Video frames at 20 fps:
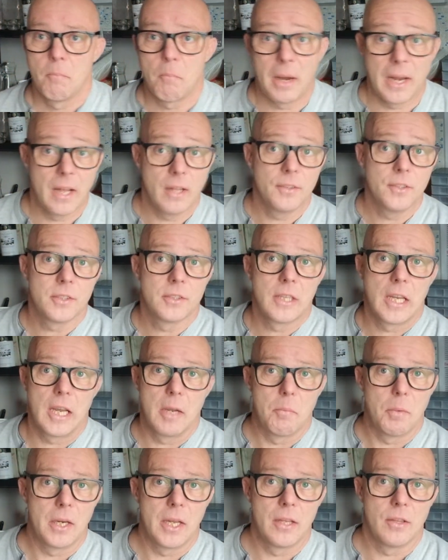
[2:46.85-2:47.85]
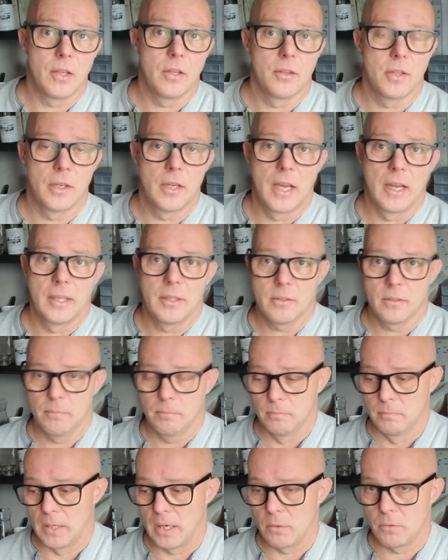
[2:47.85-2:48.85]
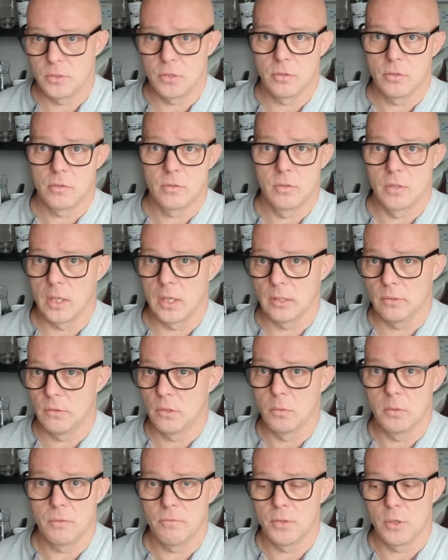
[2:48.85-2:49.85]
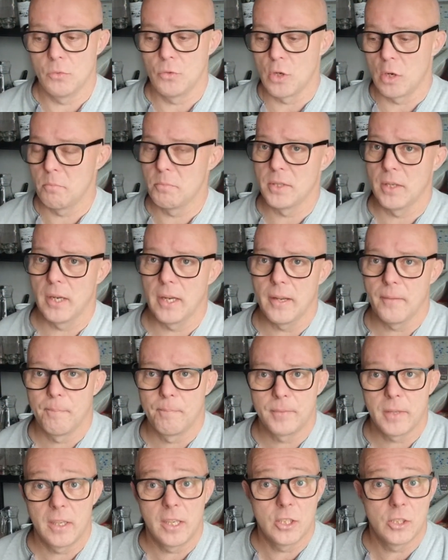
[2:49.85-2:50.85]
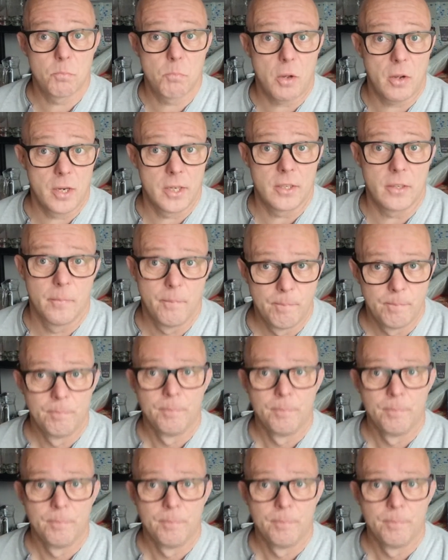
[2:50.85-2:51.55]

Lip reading: My eldest came in here the other night when I was just doing a few jobs in here, and he spotted